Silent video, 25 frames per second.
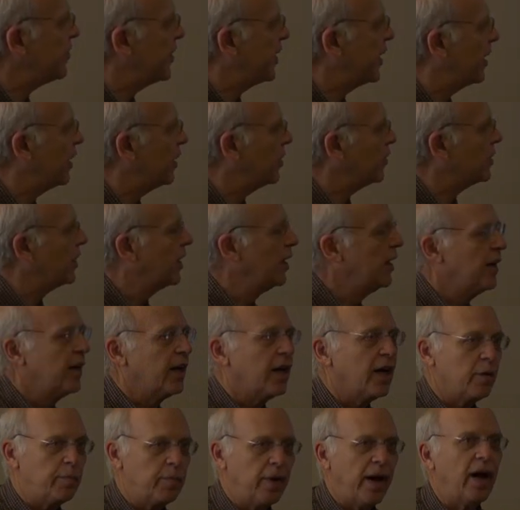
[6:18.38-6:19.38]
found
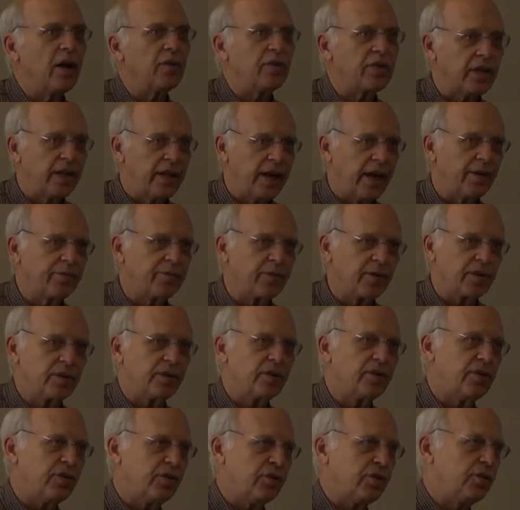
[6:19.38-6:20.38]
about the
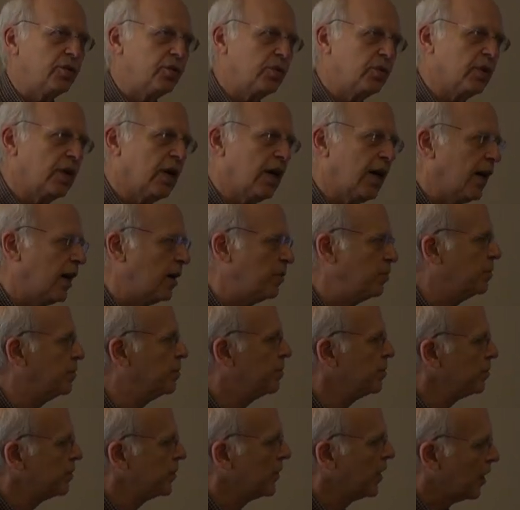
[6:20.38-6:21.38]
effort to um,
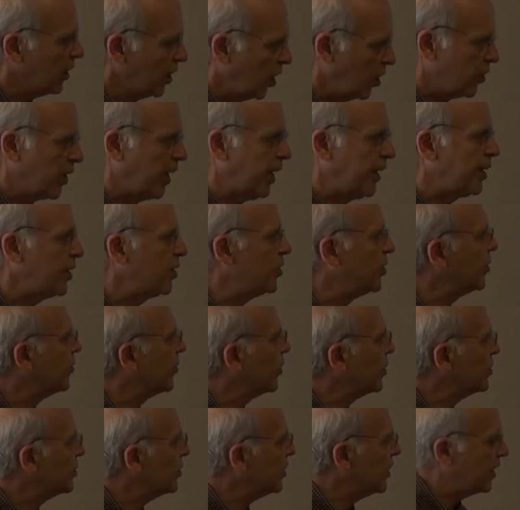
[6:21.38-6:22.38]
locate a
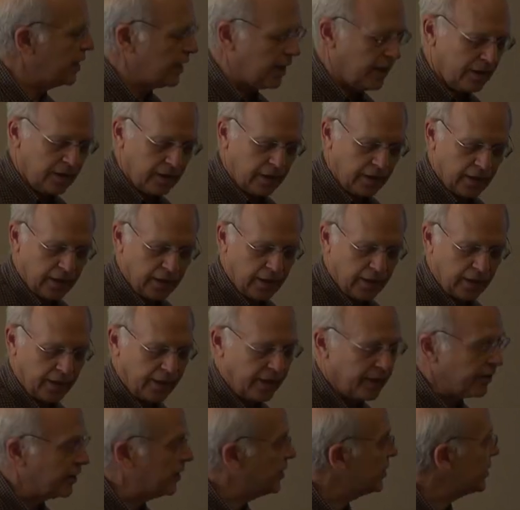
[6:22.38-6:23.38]
university uh,
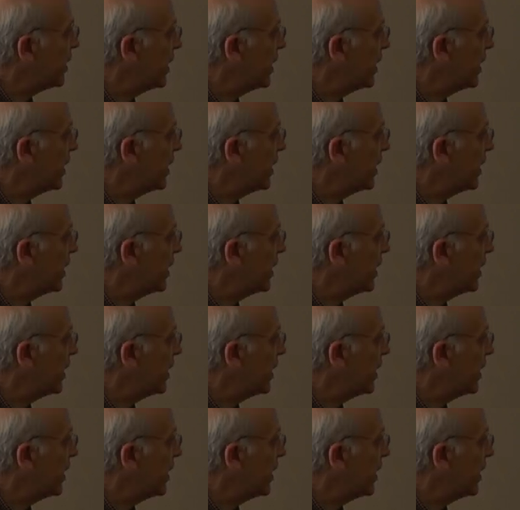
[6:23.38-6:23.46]
here in